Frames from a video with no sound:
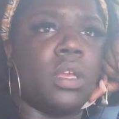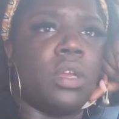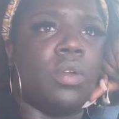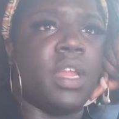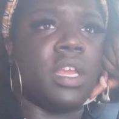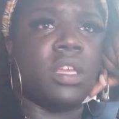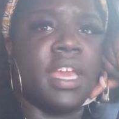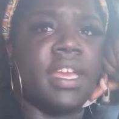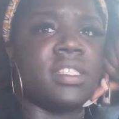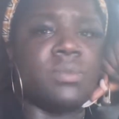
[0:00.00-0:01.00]
Granted,
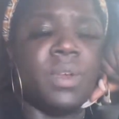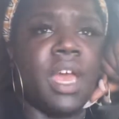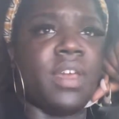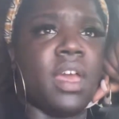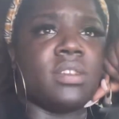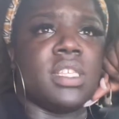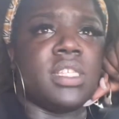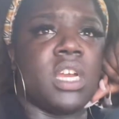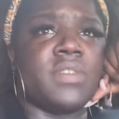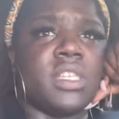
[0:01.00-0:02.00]
yes, we have counseling
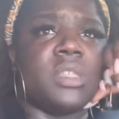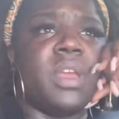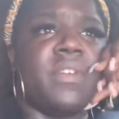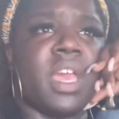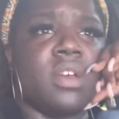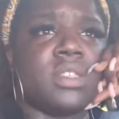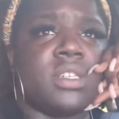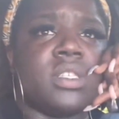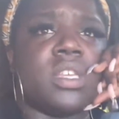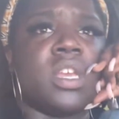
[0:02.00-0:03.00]
services, we have
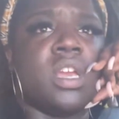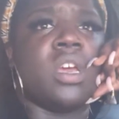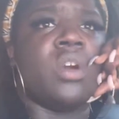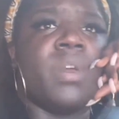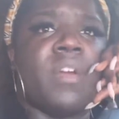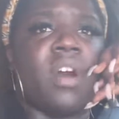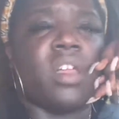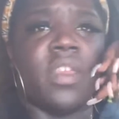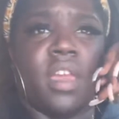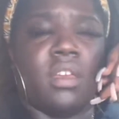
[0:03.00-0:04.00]
counselors, we have all
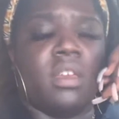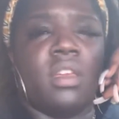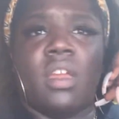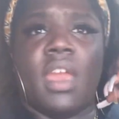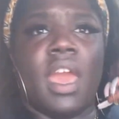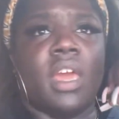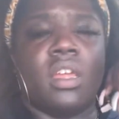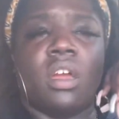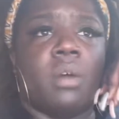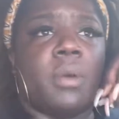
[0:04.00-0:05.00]
of that at
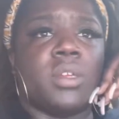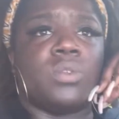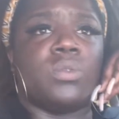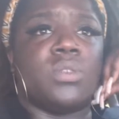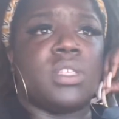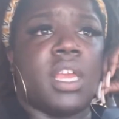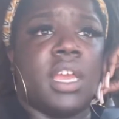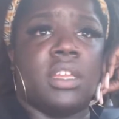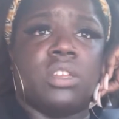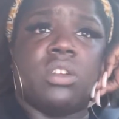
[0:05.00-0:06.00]
our schools,
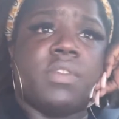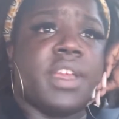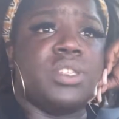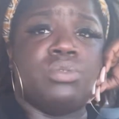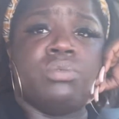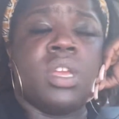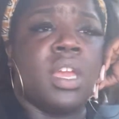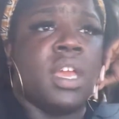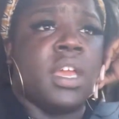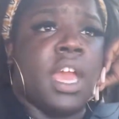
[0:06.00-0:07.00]
and you know, they do
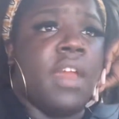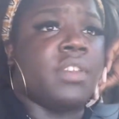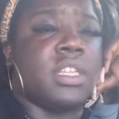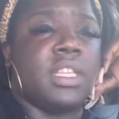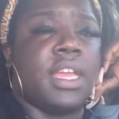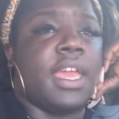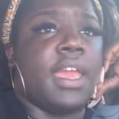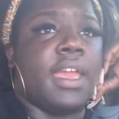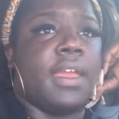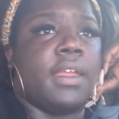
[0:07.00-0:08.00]
everything that they
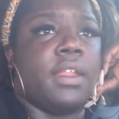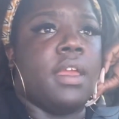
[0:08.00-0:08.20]
can.